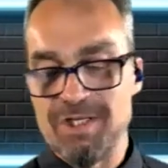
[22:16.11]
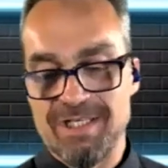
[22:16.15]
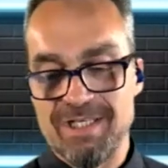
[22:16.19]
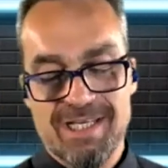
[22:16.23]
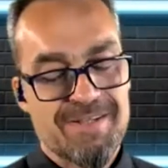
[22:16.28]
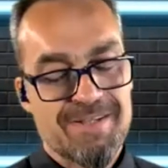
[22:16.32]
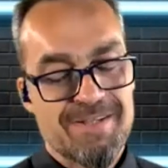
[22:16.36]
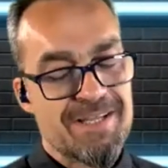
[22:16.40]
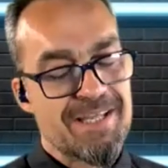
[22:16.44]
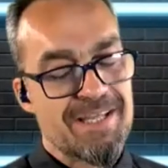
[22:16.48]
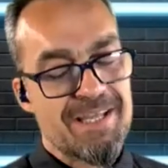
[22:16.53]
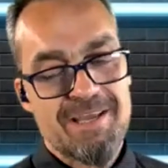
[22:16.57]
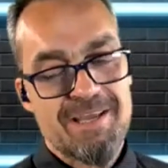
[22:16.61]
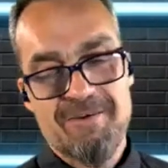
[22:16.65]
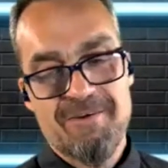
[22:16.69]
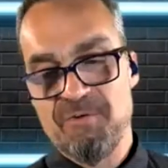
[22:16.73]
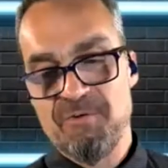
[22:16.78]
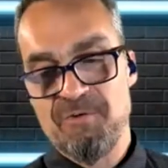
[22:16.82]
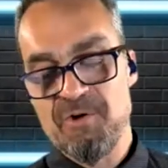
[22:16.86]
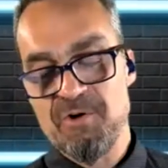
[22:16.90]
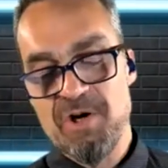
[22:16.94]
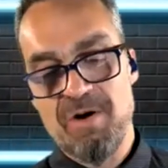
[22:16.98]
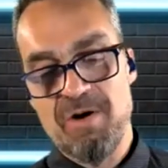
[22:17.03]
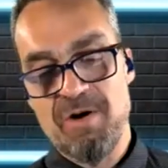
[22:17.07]
Look,
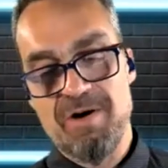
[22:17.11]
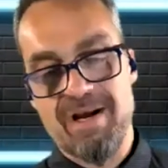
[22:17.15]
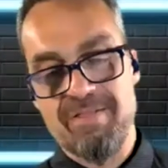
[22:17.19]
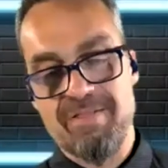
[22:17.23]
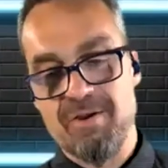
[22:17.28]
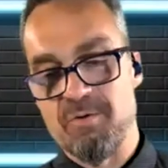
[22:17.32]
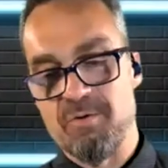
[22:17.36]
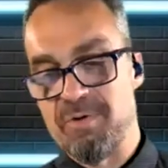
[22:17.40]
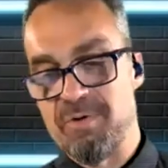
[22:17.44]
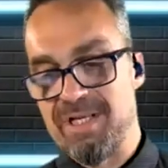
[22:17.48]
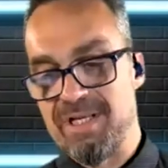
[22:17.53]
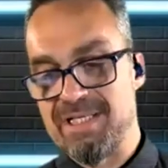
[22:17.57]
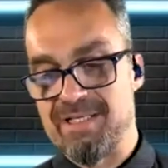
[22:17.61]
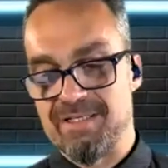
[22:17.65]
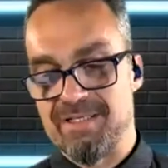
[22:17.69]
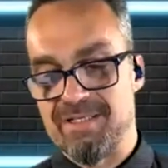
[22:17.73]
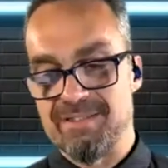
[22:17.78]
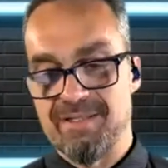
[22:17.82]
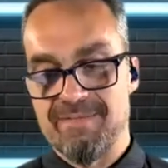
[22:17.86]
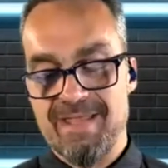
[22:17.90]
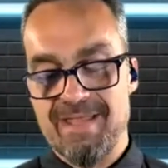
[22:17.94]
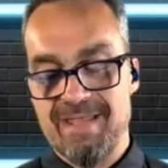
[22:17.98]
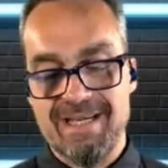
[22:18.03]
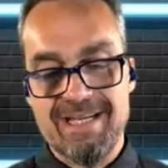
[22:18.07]
if for no other
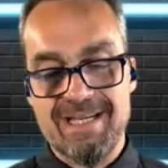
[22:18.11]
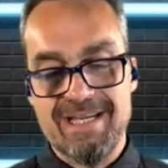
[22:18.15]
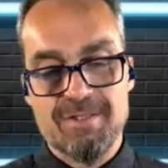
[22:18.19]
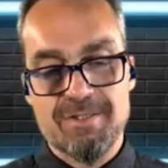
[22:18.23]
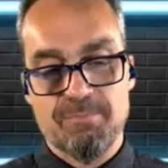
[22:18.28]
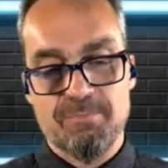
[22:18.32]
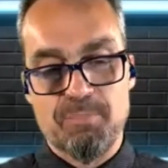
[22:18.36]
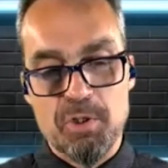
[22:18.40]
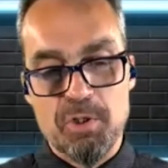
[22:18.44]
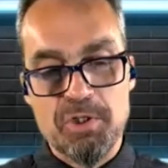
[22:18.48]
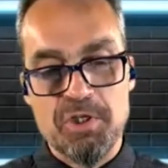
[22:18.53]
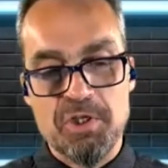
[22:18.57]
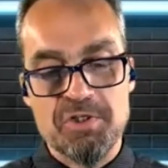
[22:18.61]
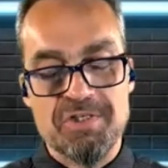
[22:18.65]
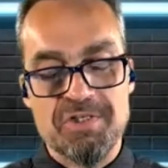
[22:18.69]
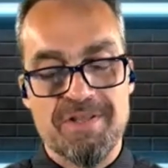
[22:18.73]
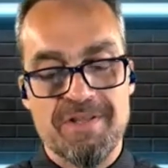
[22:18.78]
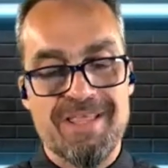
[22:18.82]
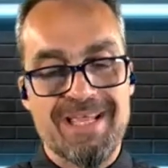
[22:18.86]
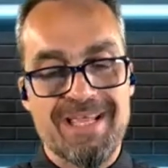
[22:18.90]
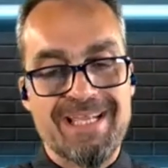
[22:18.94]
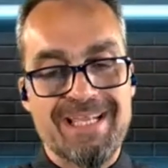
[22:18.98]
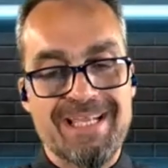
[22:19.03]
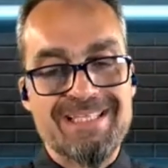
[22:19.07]
reason, they need to
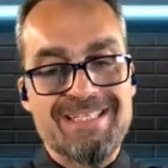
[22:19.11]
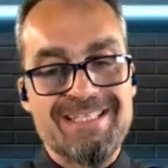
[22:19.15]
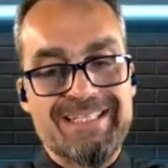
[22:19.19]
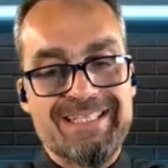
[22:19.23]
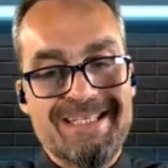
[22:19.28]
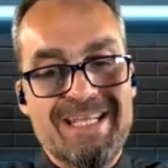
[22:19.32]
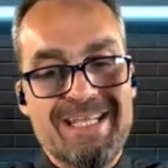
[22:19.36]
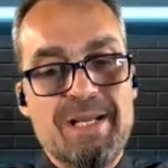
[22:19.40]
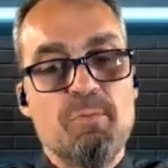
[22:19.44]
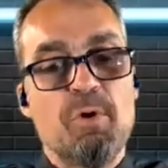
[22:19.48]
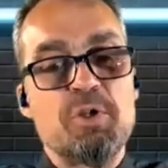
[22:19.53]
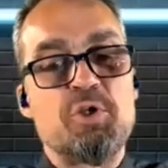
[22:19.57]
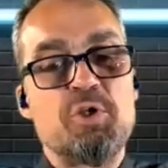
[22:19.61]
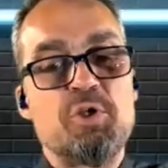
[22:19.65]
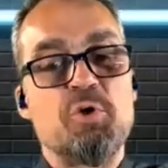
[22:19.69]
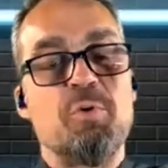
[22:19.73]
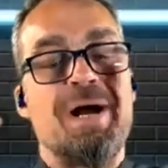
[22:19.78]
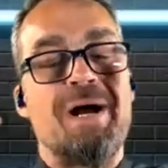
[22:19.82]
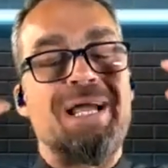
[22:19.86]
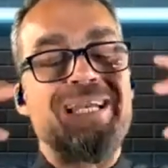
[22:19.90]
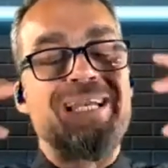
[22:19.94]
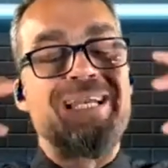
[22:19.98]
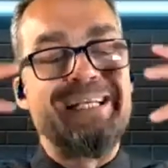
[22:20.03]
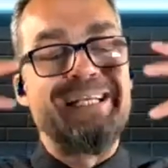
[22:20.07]
book you so they can see
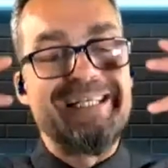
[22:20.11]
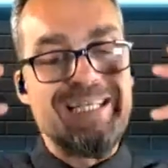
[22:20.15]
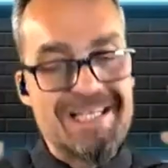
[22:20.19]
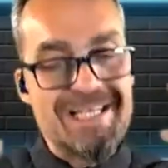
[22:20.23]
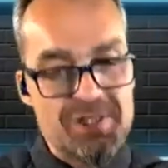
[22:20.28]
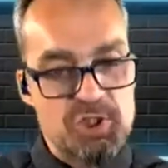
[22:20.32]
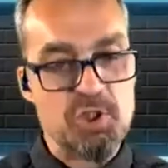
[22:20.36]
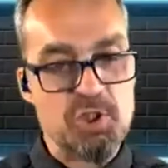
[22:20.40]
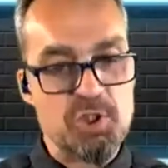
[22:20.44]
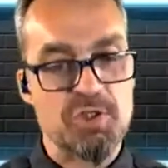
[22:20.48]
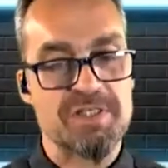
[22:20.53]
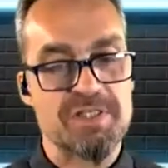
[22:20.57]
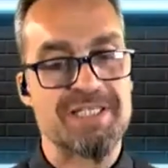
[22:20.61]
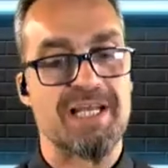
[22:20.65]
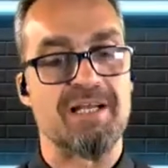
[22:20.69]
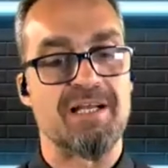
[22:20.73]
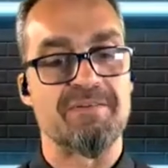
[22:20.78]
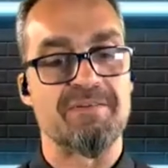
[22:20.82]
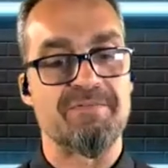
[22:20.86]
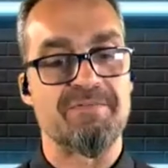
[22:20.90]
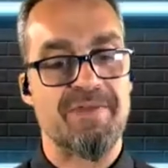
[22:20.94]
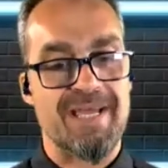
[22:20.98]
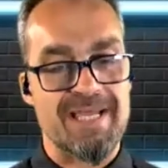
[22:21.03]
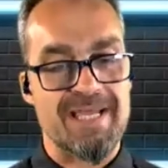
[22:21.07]
what you unleash
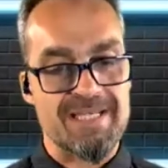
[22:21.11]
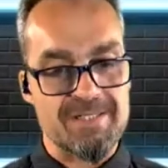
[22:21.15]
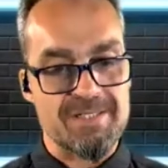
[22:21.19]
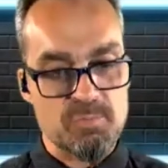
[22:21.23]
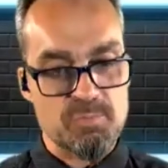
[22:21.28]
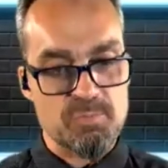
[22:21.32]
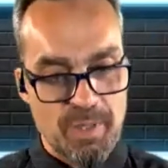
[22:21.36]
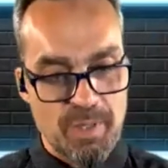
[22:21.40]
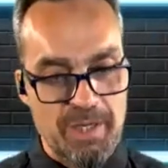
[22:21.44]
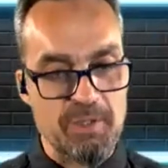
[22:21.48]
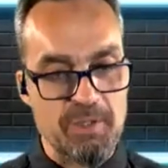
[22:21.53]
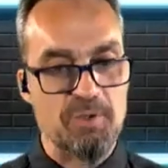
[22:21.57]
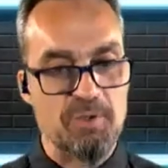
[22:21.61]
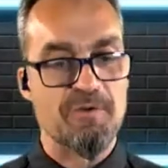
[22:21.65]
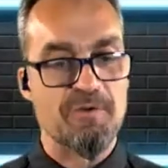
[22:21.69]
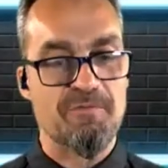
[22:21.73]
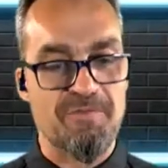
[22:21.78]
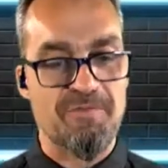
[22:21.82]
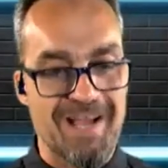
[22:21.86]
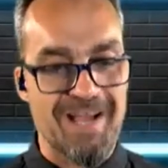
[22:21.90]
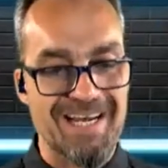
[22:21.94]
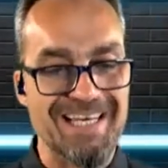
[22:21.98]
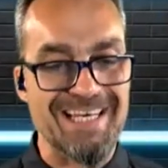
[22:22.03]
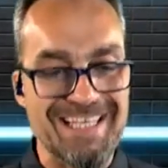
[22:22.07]
yourself as
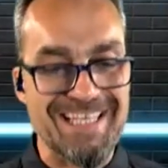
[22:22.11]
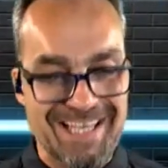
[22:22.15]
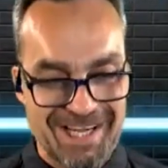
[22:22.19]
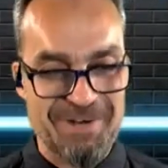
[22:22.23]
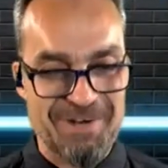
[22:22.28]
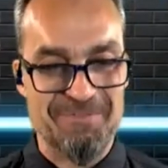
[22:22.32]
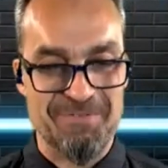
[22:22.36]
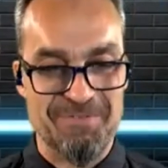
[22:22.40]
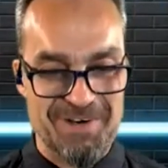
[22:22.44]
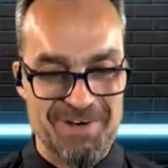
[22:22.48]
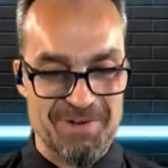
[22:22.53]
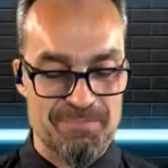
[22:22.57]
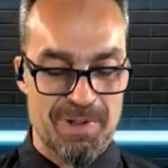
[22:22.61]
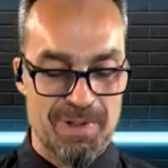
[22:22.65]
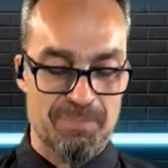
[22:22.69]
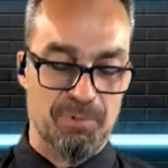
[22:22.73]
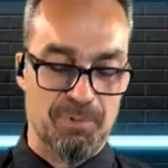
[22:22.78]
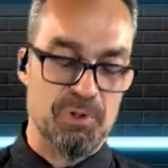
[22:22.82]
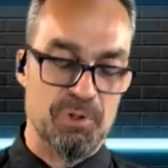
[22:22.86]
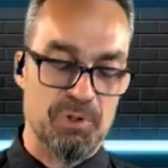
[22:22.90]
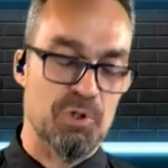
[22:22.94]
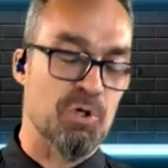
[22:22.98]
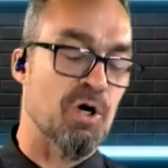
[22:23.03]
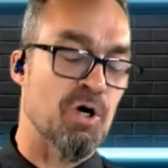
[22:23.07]
when you finally get in
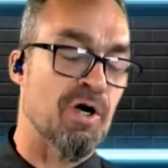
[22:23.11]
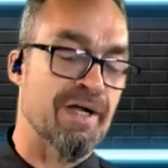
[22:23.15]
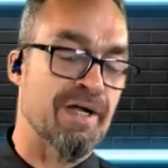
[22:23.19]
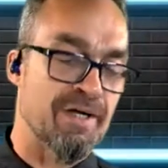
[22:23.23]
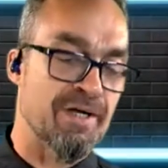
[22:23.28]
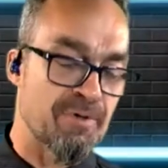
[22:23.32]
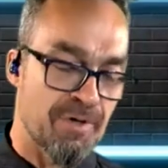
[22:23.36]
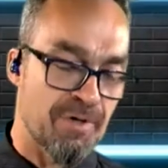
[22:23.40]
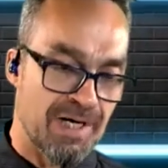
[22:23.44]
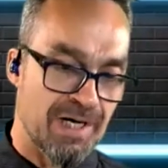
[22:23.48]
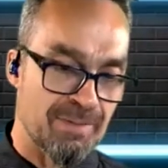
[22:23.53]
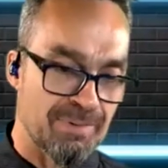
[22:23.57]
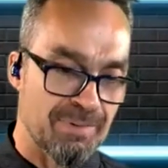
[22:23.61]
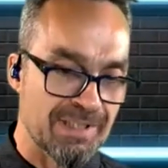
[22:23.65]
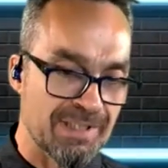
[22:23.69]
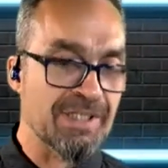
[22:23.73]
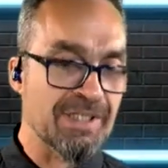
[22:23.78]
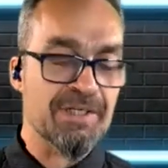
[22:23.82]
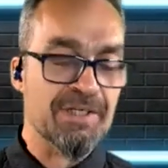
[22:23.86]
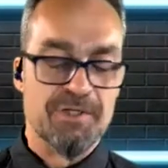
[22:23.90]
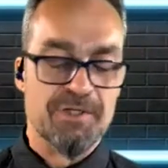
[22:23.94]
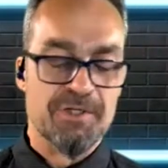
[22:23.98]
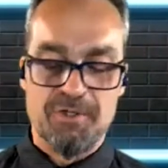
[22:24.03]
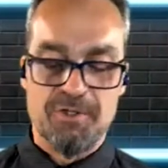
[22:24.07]
front of people. You are
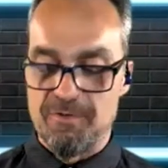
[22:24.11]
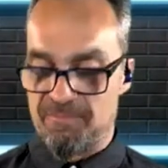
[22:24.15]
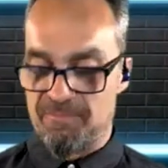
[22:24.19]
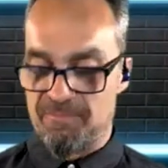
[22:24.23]
incredible.